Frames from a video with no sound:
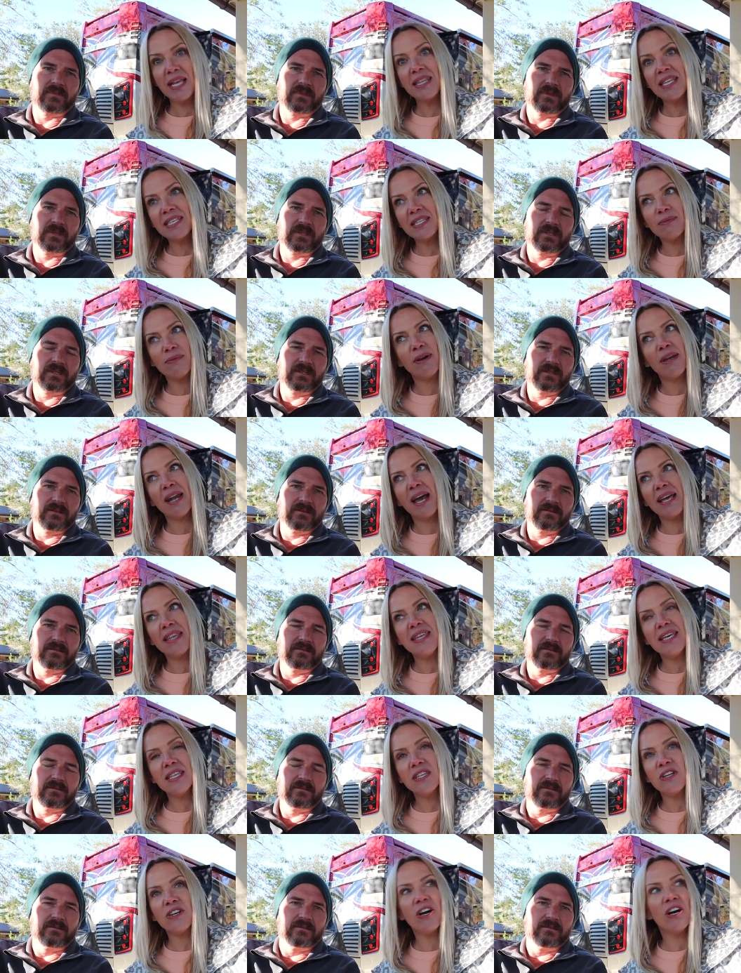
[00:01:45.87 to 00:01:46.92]
Speaker 1: in this one. I
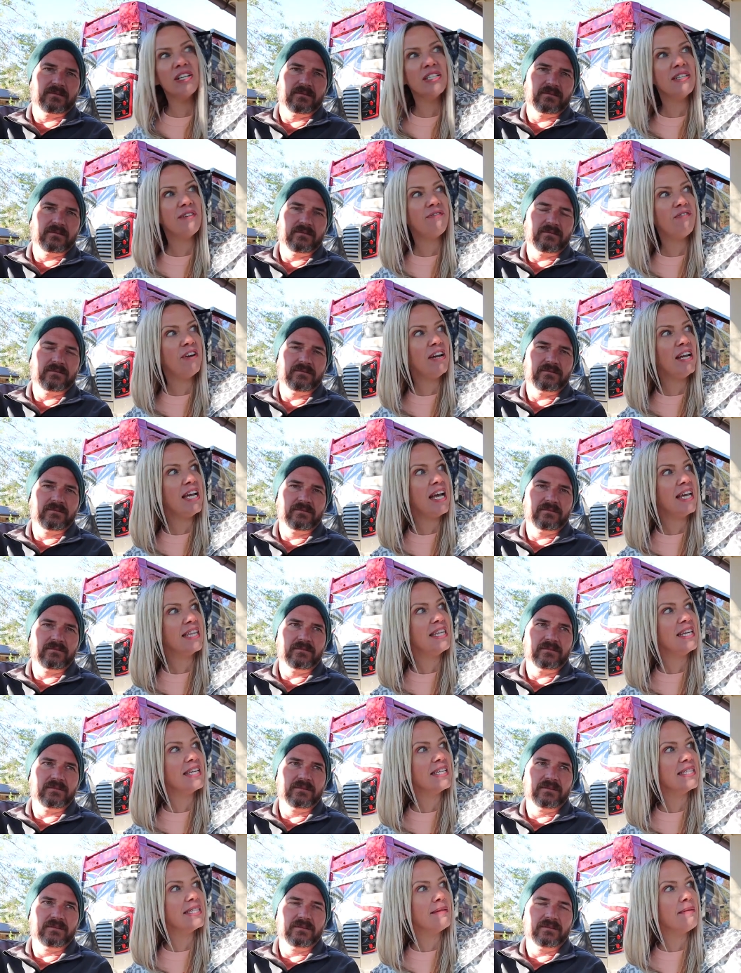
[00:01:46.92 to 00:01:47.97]
think they're all different. I
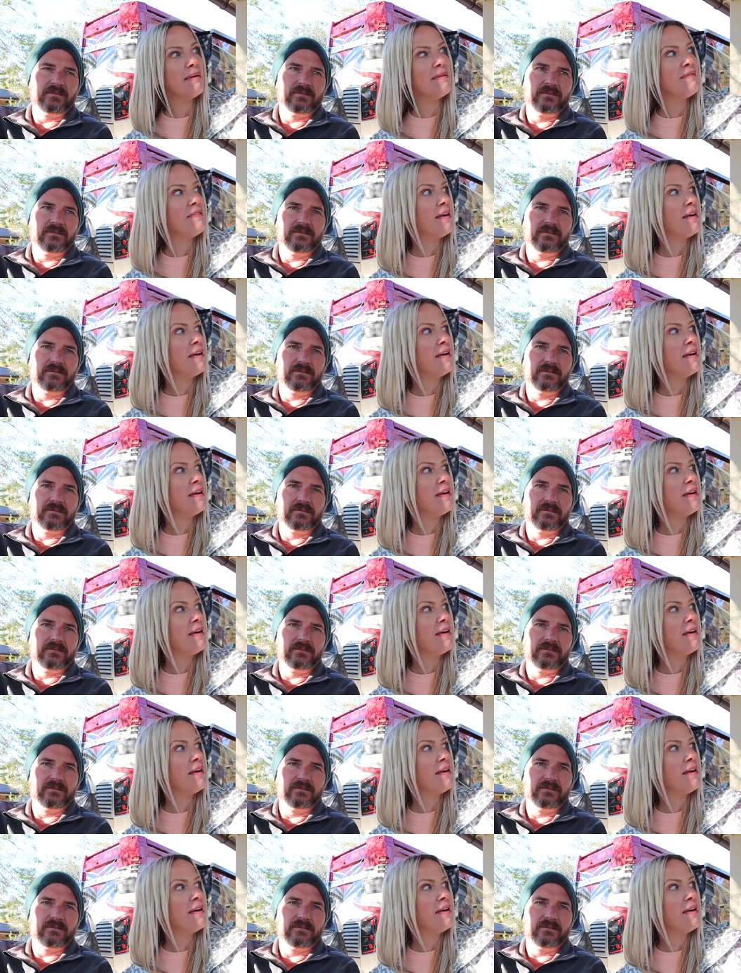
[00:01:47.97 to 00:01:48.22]
think some of